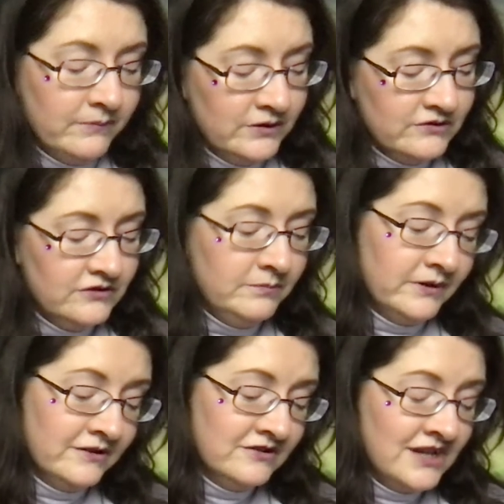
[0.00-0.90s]
perch to
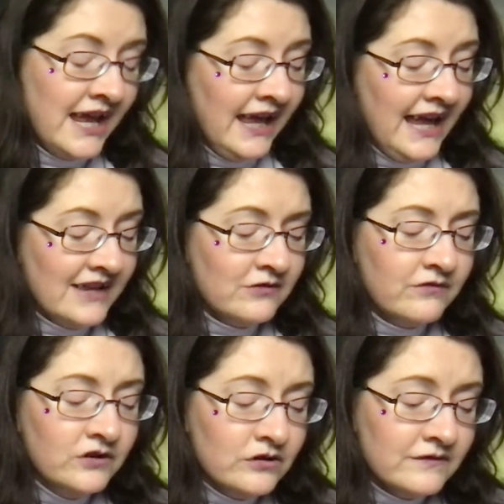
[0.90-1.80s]
perch, as
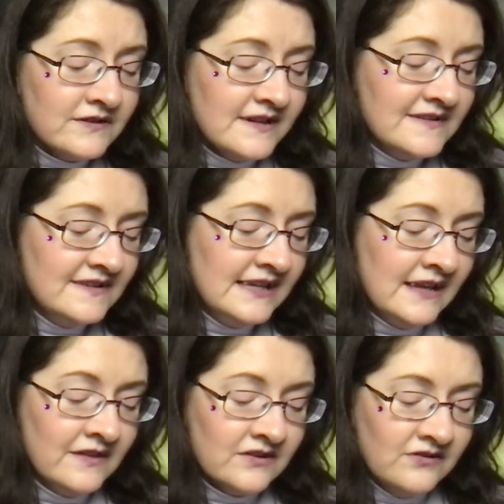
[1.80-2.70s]
if nervously
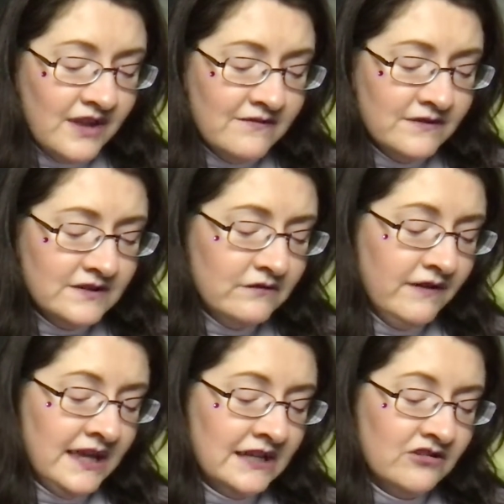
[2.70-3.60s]
seeking the safest
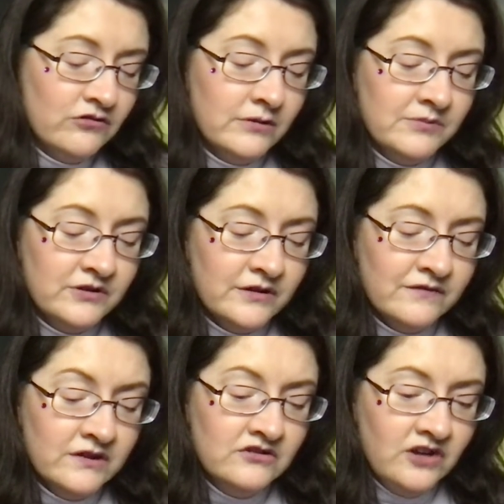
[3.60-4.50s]
advantage to
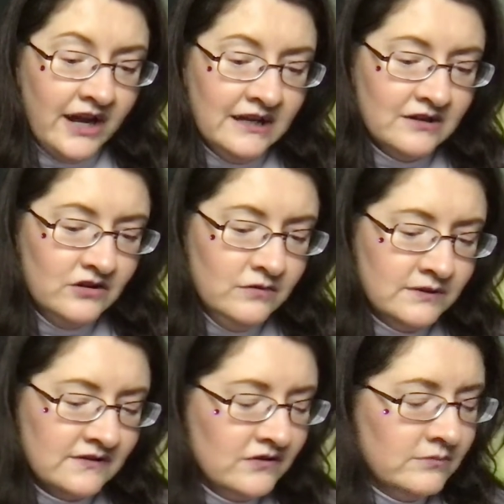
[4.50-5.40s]
observe the giant
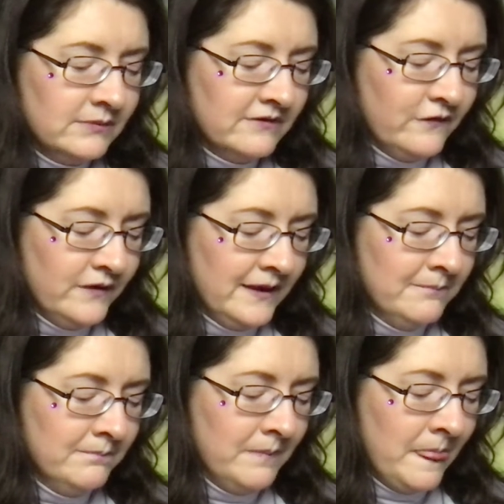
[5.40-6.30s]
humans looming before
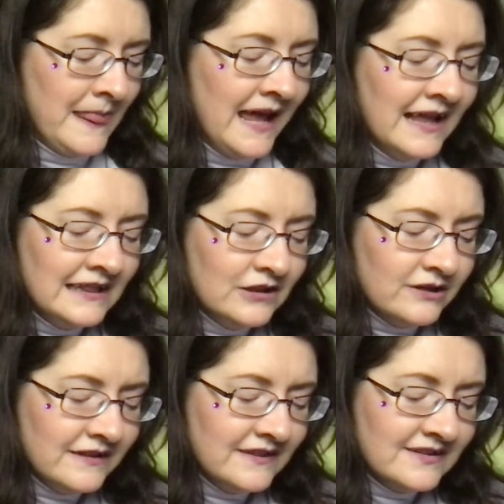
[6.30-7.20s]
them.
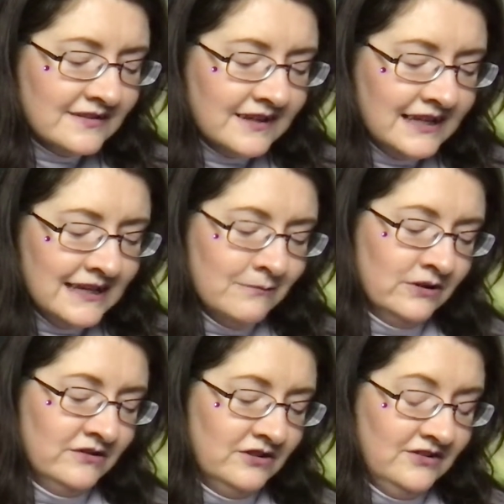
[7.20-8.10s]
"Look at this skinny
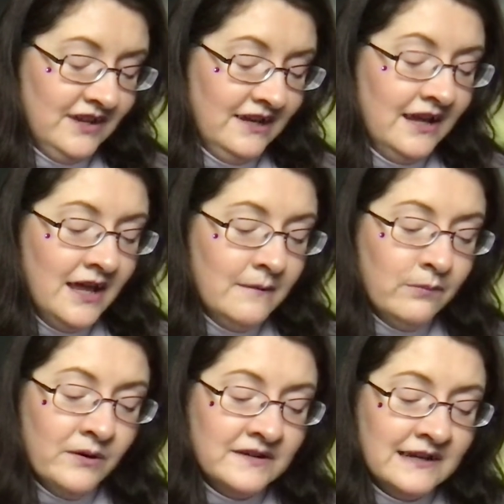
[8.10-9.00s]
one," she said,
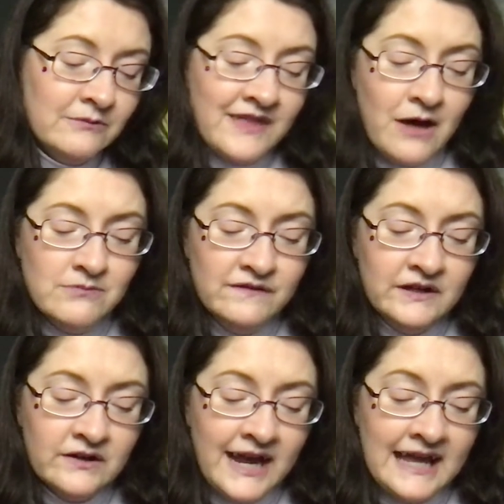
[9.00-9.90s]
pointing without
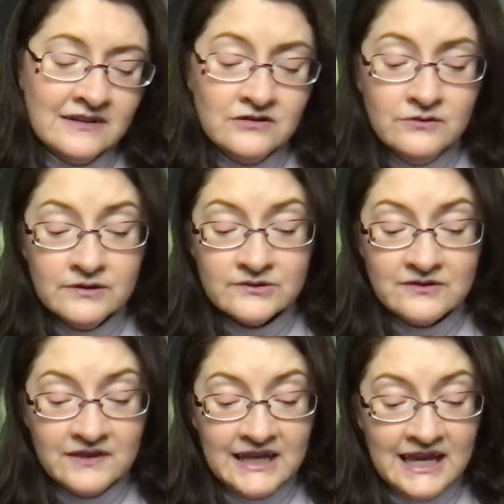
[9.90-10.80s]
moving her hand too close
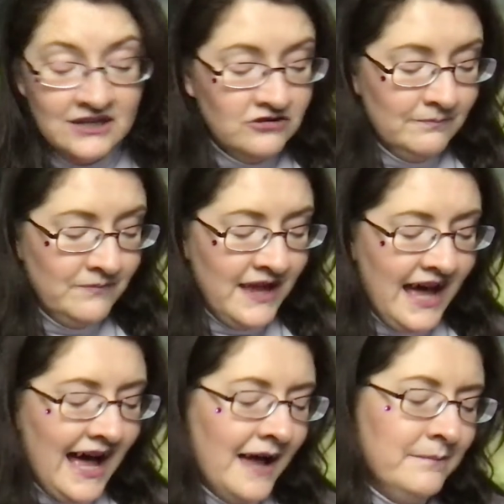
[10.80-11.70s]
to the cage.
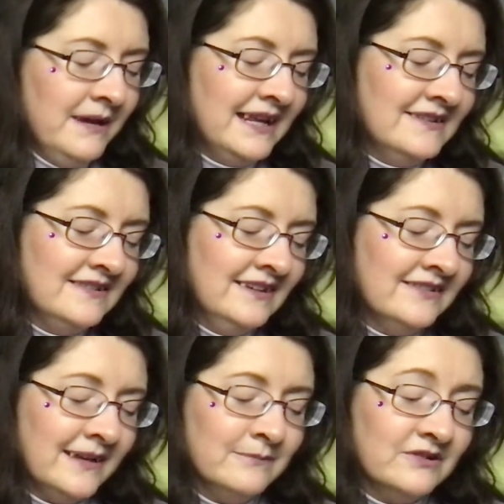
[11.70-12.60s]
"I bet he
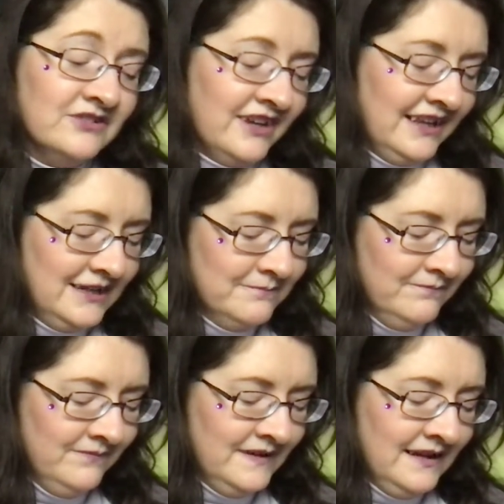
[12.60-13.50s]
sings like Bocelli."
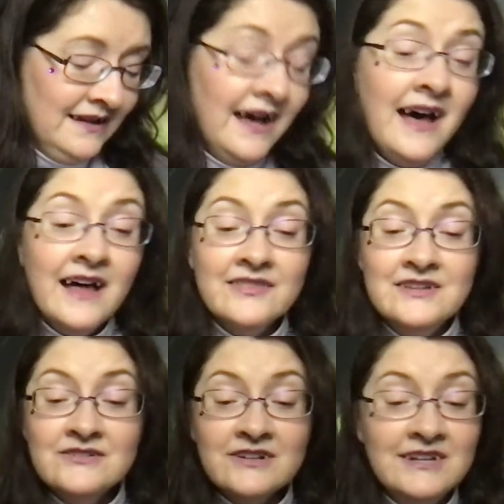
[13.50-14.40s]
"Ah,
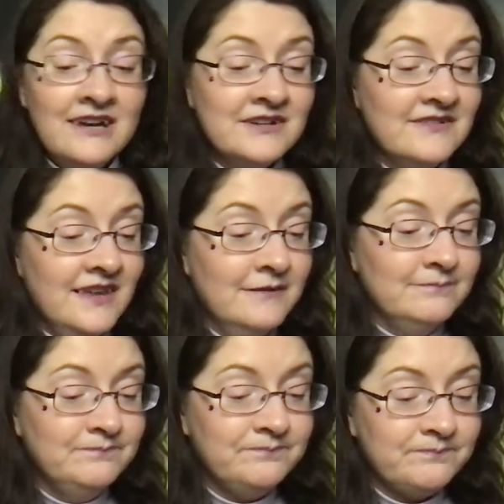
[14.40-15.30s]
these are canaries then."